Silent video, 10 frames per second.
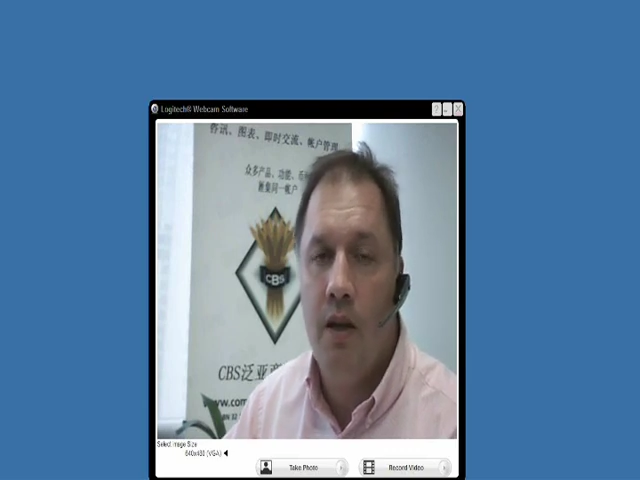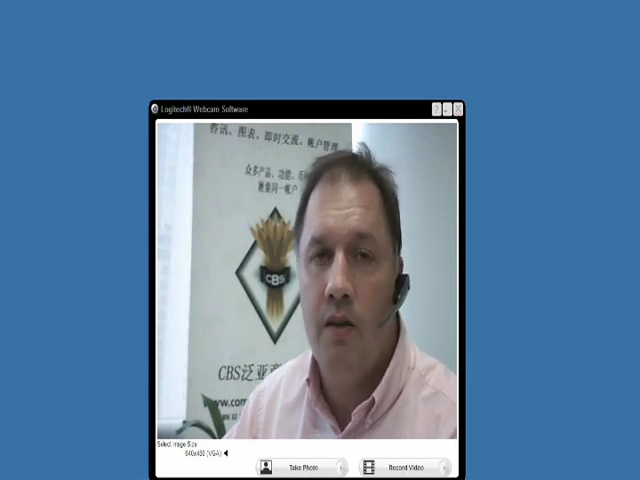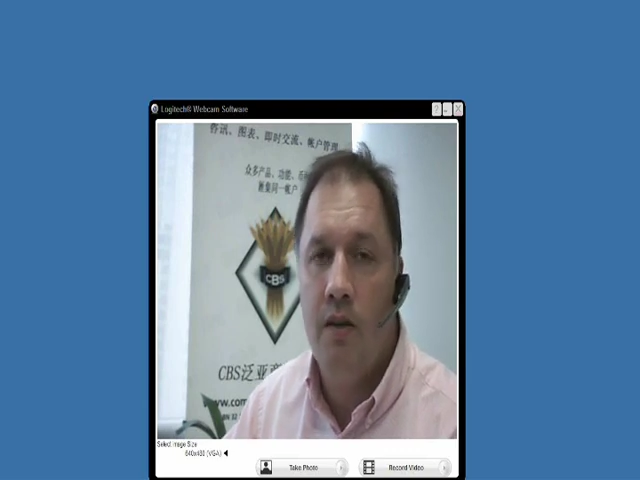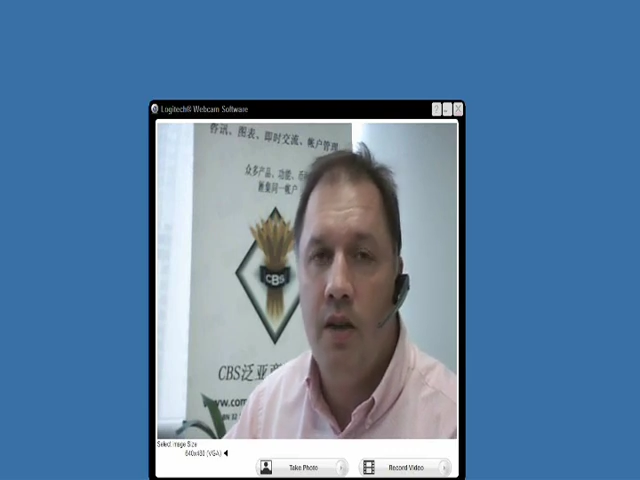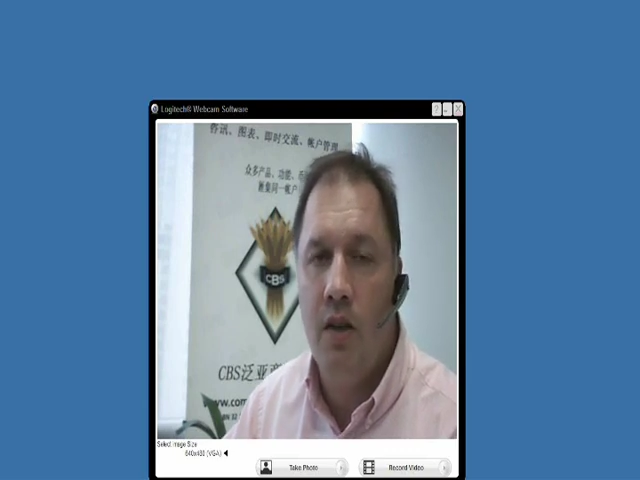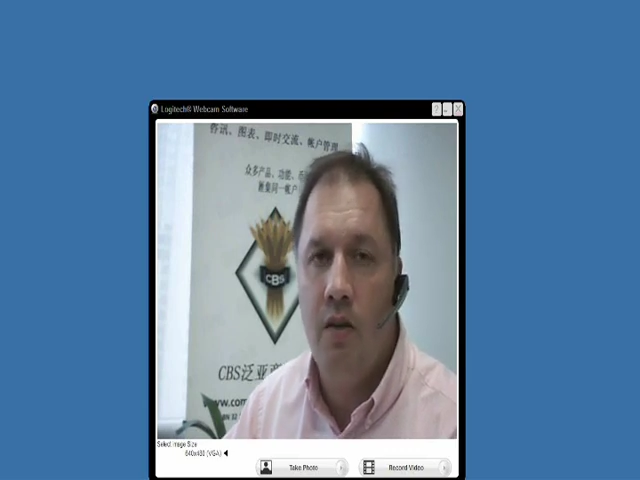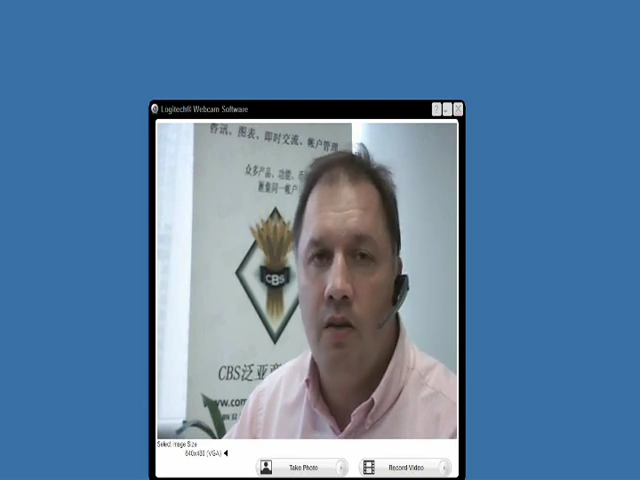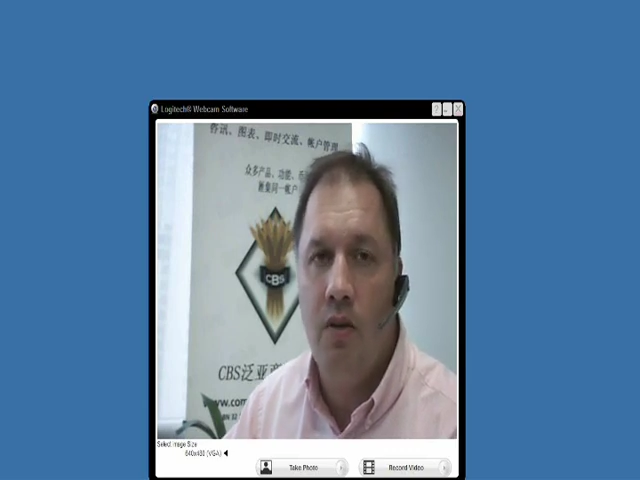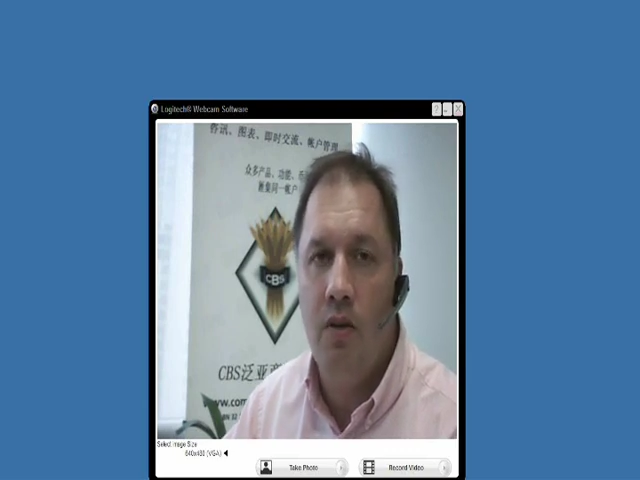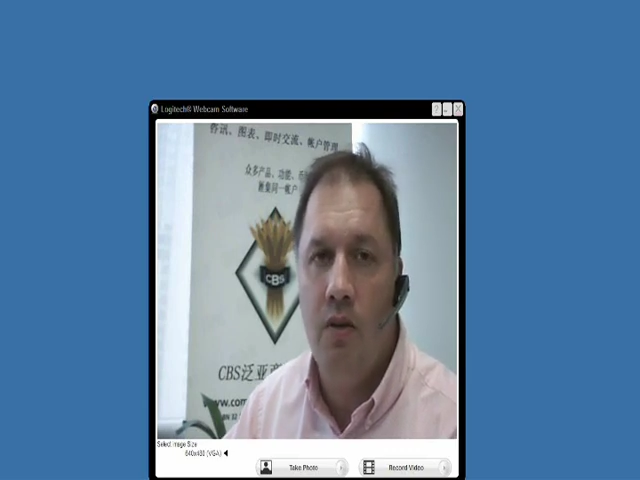
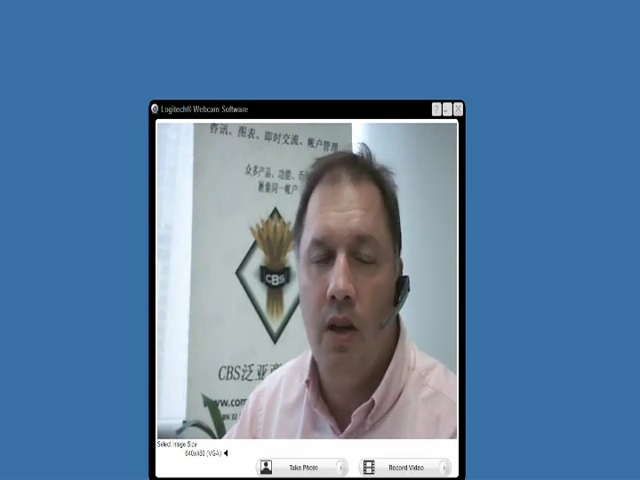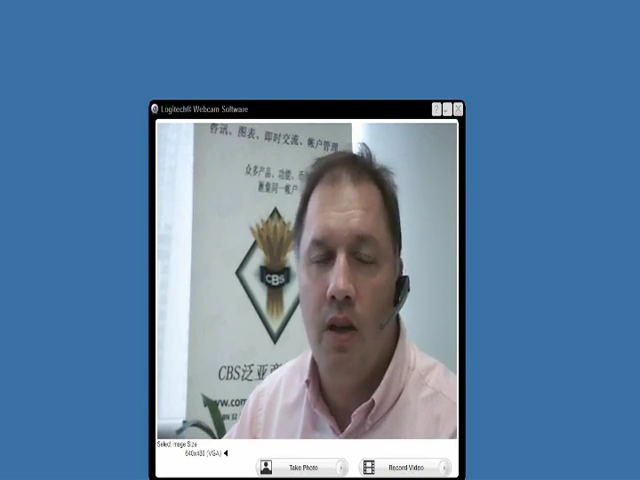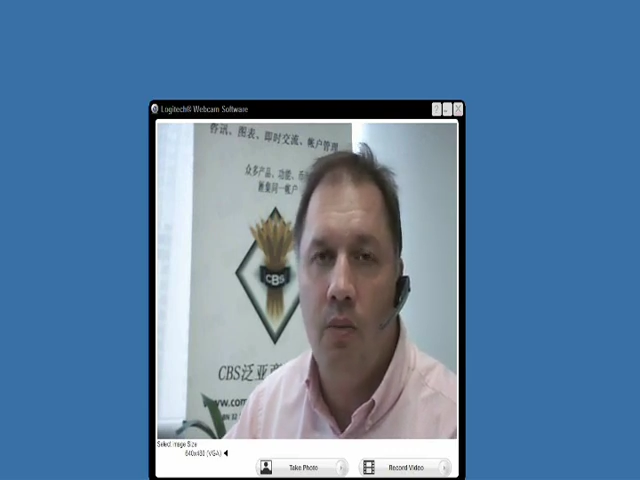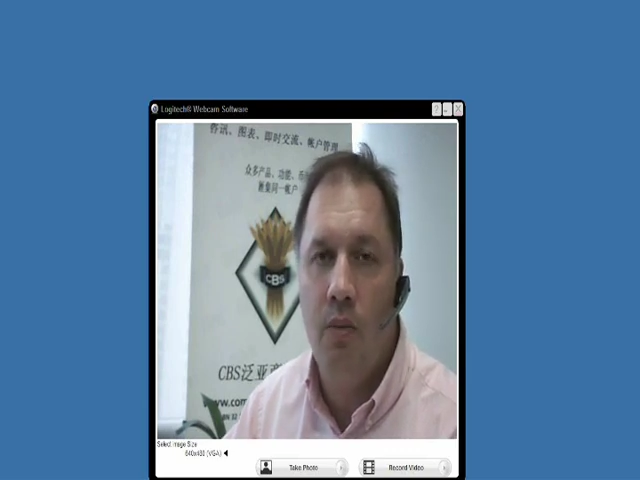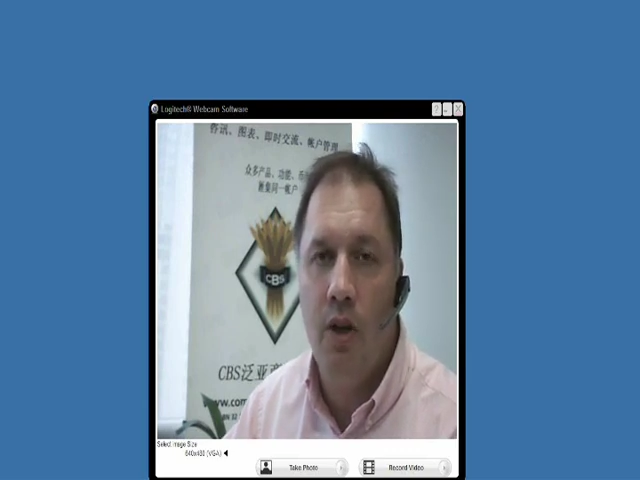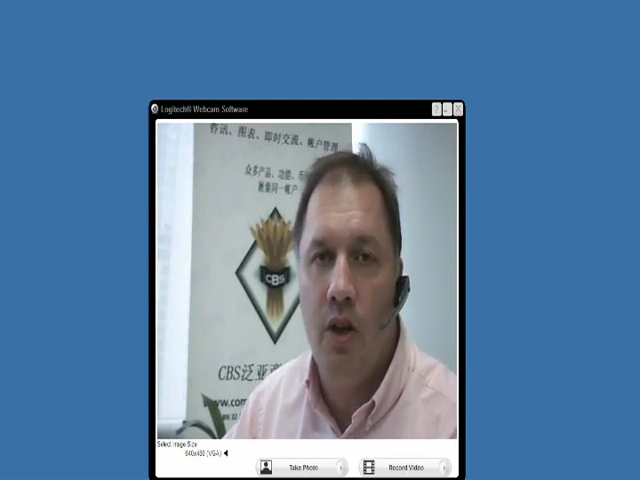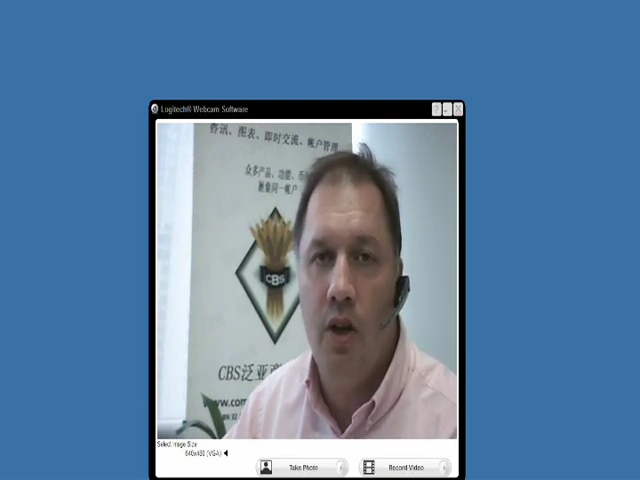Essentially, oil, when